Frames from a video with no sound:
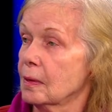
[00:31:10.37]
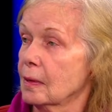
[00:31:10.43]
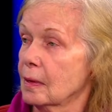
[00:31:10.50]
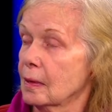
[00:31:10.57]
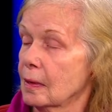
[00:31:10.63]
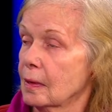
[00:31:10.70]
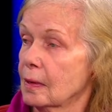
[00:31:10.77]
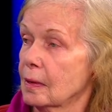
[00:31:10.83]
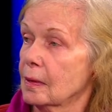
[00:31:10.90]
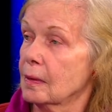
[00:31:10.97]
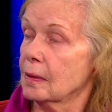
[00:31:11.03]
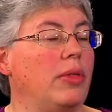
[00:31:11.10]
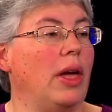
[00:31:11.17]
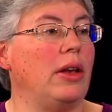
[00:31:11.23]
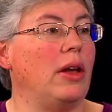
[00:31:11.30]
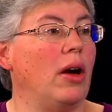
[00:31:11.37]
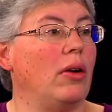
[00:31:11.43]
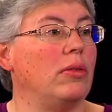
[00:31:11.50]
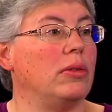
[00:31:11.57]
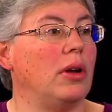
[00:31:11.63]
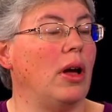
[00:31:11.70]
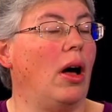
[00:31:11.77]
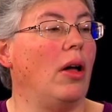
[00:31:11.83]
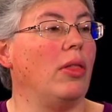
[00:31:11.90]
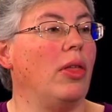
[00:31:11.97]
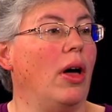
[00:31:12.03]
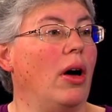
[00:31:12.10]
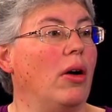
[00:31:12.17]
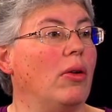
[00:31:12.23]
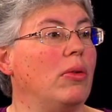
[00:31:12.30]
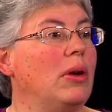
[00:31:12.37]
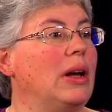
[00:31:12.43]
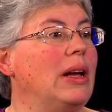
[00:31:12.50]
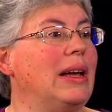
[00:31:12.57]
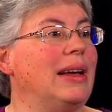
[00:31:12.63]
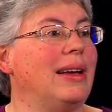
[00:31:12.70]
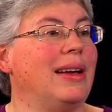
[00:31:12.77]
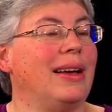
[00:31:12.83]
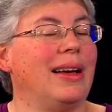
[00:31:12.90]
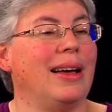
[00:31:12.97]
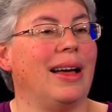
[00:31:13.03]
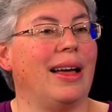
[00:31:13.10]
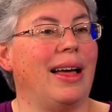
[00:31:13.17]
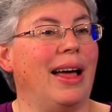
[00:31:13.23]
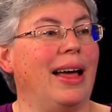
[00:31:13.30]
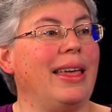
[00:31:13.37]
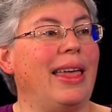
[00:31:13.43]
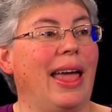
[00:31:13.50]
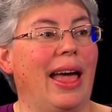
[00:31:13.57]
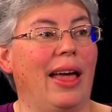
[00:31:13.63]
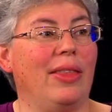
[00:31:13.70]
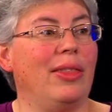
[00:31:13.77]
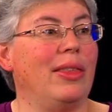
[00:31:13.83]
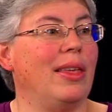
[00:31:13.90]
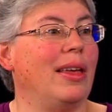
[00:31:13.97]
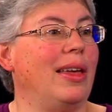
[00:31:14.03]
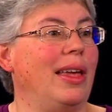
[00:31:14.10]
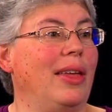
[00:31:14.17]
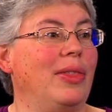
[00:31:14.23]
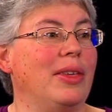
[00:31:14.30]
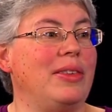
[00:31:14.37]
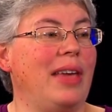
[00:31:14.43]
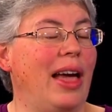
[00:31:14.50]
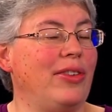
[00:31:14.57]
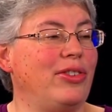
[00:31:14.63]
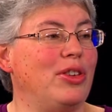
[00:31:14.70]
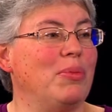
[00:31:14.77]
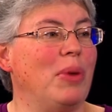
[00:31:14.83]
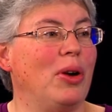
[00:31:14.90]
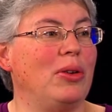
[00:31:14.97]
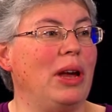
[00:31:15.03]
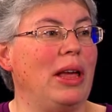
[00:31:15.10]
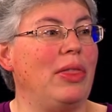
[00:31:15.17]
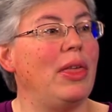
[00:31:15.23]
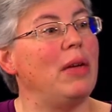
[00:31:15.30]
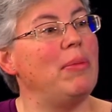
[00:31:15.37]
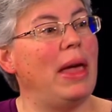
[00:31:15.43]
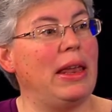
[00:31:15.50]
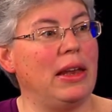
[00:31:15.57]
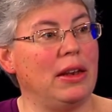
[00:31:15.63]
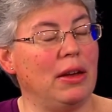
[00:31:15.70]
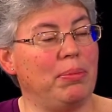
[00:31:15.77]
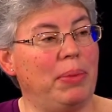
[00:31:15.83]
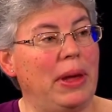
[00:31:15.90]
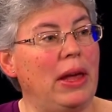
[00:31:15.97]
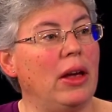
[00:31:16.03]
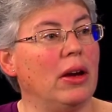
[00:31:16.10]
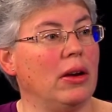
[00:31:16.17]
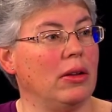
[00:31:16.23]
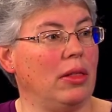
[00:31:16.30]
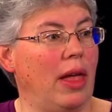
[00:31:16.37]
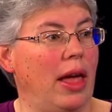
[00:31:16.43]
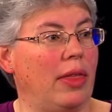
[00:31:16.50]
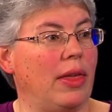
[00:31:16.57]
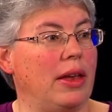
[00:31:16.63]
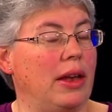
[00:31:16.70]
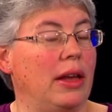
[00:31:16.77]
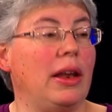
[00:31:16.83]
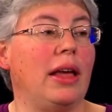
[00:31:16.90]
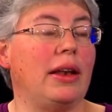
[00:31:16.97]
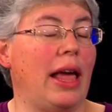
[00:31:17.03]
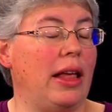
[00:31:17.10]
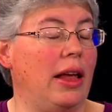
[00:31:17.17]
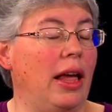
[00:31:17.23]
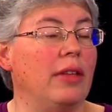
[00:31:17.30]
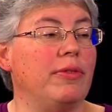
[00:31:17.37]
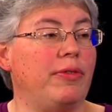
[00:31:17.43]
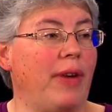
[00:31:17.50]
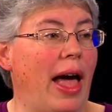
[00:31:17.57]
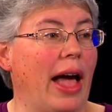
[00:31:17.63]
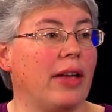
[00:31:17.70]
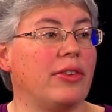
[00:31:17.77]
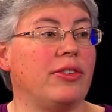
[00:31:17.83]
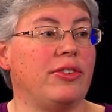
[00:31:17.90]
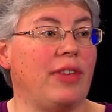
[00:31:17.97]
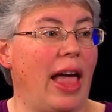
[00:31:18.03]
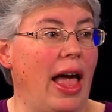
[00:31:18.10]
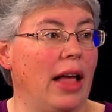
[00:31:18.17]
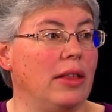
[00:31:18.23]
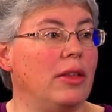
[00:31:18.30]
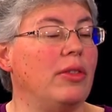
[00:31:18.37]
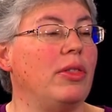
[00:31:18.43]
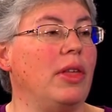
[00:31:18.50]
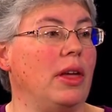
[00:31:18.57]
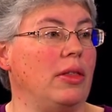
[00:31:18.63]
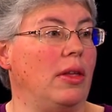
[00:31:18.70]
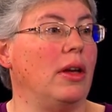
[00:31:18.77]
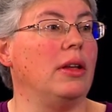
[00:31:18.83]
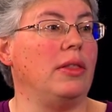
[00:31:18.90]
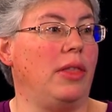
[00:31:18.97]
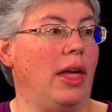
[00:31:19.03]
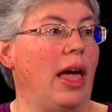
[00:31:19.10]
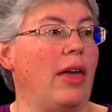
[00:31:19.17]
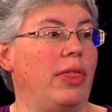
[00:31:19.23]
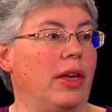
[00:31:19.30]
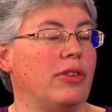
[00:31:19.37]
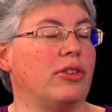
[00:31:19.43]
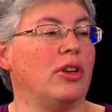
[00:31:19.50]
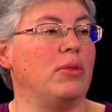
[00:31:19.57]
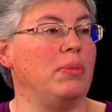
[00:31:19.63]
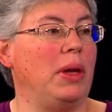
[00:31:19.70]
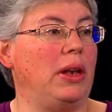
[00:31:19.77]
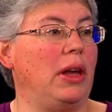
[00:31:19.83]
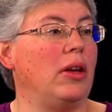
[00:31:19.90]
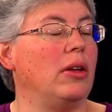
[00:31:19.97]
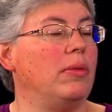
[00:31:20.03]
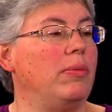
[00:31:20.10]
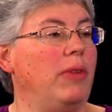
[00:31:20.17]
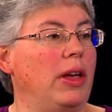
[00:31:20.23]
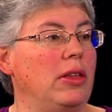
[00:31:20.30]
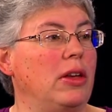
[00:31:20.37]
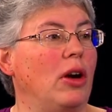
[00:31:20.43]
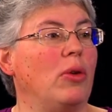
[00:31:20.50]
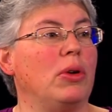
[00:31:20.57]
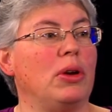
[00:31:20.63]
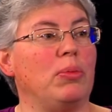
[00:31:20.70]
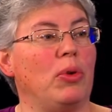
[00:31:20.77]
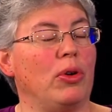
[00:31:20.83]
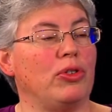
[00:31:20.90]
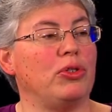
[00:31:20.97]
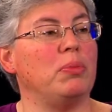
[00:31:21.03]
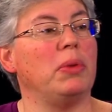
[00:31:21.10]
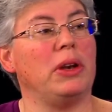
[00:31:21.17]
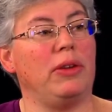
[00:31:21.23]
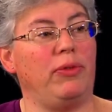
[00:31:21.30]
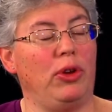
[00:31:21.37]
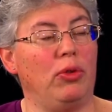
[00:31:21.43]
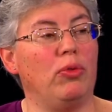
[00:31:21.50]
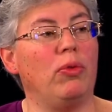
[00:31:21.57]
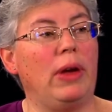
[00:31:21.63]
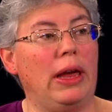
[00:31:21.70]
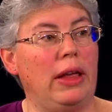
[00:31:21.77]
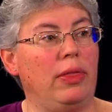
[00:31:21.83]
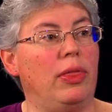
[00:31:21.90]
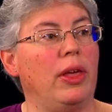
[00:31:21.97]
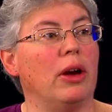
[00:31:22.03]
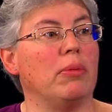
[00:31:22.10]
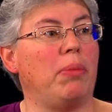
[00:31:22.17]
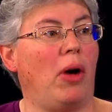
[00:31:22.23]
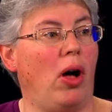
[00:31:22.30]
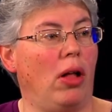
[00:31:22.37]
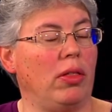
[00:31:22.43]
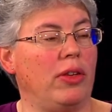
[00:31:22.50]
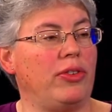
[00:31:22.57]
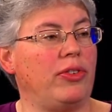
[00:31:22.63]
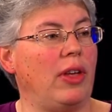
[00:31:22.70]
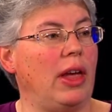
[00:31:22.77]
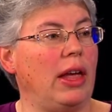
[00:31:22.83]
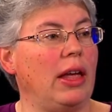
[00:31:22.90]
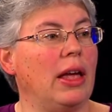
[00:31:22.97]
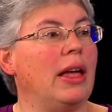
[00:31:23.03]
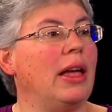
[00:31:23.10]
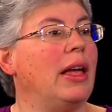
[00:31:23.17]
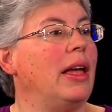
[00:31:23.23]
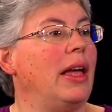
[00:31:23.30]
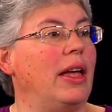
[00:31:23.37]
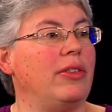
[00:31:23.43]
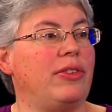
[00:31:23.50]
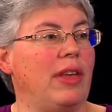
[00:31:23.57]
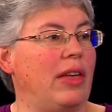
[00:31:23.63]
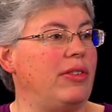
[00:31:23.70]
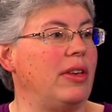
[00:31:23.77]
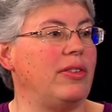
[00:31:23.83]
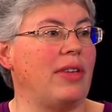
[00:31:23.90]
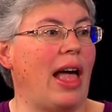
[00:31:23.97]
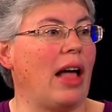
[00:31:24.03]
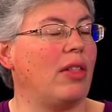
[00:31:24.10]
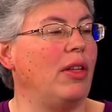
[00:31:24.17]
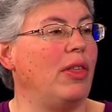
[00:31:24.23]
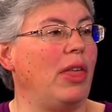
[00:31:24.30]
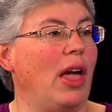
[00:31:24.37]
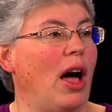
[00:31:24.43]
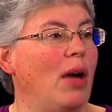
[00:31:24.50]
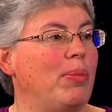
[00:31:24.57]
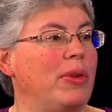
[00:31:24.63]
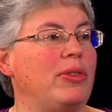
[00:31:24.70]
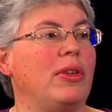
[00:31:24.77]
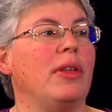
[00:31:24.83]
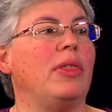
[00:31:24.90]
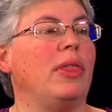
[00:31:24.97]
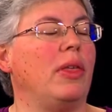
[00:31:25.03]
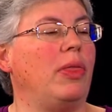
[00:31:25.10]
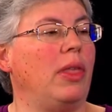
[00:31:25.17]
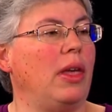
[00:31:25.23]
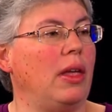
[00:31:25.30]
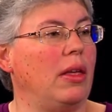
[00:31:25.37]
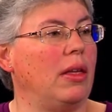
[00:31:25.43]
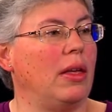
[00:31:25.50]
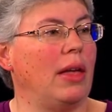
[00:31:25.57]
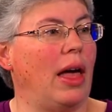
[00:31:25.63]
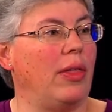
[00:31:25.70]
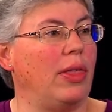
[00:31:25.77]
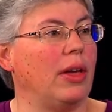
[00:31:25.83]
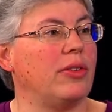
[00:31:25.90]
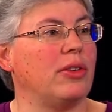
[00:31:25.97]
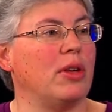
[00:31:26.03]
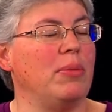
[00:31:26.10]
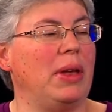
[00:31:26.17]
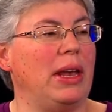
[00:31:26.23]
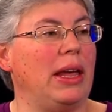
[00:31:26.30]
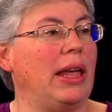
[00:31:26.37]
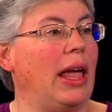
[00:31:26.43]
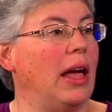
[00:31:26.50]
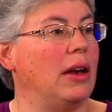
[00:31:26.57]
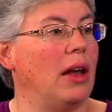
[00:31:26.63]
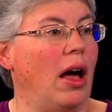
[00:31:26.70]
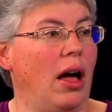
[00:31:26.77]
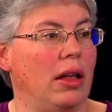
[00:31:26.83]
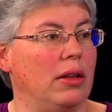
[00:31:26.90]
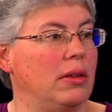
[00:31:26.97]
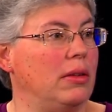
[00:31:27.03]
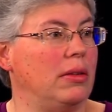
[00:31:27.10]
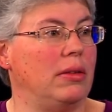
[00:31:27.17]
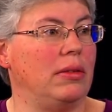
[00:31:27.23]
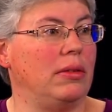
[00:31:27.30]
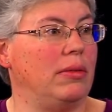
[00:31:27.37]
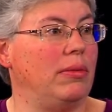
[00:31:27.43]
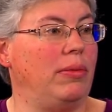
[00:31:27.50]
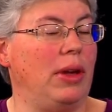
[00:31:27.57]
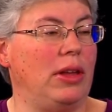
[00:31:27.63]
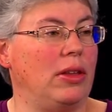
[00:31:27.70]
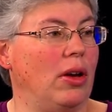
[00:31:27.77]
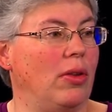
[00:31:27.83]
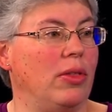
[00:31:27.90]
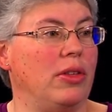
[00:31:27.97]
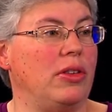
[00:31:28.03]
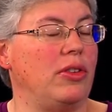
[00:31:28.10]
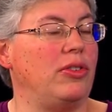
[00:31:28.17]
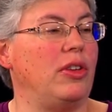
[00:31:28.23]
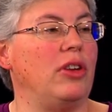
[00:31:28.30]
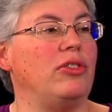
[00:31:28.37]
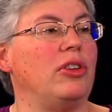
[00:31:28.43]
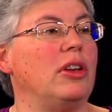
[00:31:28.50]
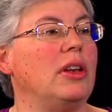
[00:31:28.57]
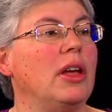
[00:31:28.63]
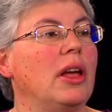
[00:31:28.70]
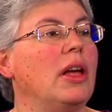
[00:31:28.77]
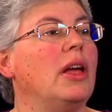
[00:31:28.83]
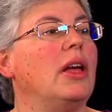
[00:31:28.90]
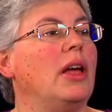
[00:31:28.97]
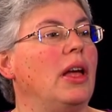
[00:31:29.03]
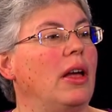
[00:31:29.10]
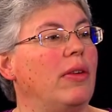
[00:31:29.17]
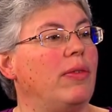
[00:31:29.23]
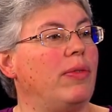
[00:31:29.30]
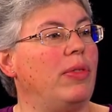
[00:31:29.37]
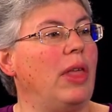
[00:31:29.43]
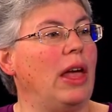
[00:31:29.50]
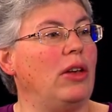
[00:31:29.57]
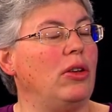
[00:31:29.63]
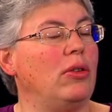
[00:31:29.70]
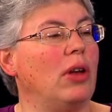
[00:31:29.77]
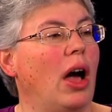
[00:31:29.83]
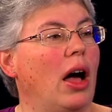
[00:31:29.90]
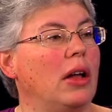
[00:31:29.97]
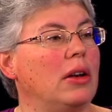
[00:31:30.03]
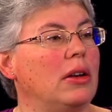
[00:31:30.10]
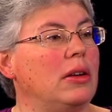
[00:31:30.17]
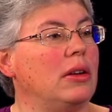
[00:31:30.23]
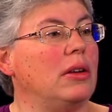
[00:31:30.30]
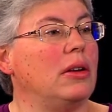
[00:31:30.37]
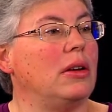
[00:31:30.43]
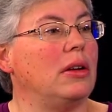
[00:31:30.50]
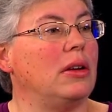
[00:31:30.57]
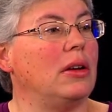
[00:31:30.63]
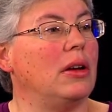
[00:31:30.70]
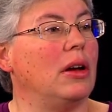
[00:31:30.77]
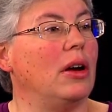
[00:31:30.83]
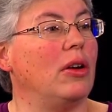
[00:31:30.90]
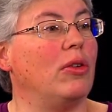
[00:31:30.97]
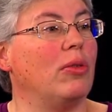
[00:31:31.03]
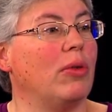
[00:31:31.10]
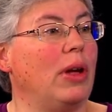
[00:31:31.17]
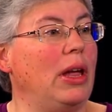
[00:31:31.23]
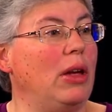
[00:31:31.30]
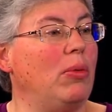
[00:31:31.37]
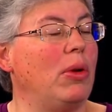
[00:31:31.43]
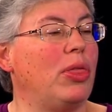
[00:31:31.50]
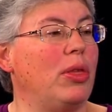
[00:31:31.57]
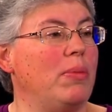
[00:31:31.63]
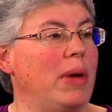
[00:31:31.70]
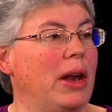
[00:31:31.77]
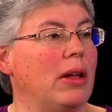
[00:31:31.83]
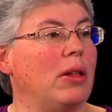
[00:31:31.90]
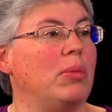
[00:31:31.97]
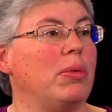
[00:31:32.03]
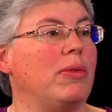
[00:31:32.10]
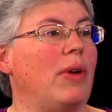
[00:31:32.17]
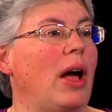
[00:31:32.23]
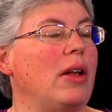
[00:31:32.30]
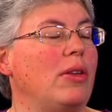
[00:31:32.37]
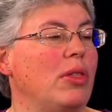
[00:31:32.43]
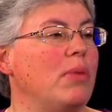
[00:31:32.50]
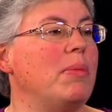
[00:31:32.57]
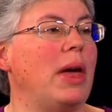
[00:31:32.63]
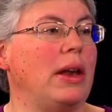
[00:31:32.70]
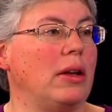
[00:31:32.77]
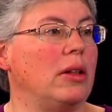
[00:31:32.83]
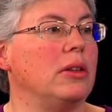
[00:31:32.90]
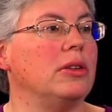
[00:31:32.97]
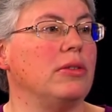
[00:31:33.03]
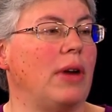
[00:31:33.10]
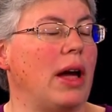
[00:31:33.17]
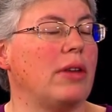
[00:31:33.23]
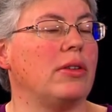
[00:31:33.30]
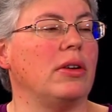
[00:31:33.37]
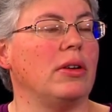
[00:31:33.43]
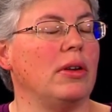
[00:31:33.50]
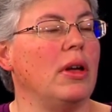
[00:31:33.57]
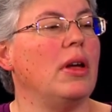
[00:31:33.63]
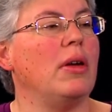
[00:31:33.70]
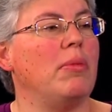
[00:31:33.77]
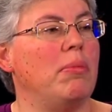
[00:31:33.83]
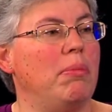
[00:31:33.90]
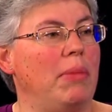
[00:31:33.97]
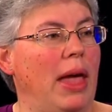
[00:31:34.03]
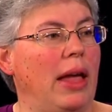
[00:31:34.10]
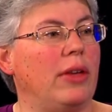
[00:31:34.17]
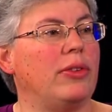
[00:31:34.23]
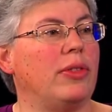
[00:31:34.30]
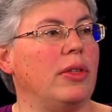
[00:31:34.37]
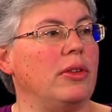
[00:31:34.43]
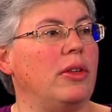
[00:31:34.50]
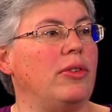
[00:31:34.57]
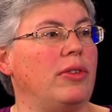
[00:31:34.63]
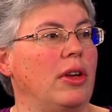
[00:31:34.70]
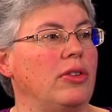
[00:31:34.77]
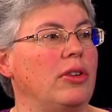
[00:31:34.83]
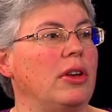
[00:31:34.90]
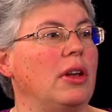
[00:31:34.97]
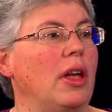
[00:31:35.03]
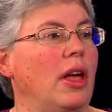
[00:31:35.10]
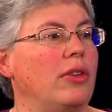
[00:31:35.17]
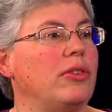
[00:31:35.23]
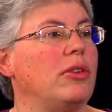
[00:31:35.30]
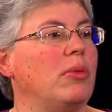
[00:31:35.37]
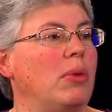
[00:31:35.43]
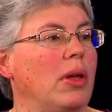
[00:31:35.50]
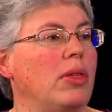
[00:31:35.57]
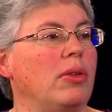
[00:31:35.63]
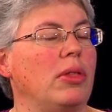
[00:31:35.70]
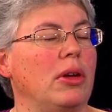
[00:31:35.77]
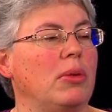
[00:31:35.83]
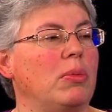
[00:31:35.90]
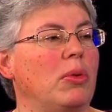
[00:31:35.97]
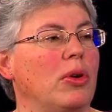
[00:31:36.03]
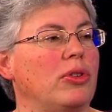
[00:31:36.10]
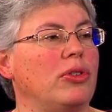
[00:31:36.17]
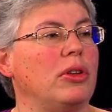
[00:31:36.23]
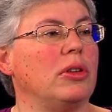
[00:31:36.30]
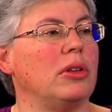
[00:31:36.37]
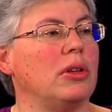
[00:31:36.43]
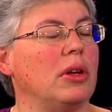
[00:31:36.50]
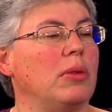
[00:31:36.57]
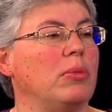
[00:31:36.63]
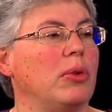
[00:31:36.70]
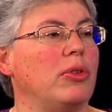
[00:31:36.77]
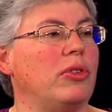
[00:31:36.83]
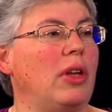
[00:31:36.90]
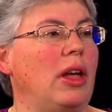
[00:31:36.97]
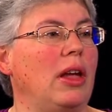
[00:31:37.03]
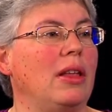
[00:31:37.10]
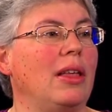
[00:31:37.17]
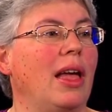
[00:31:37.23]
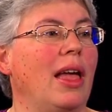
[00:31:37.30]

No, they don't. Although, again, in the testimony, they made it appear like they did, and in fact said that uh, the ethics committee could veto an abortion, but if you read their policy, it says exactly the opposite, that the ethics committee cannot veto the decision if they do not agree with the medical provider. The medical director makes the decision as to whether the abortion can proceed.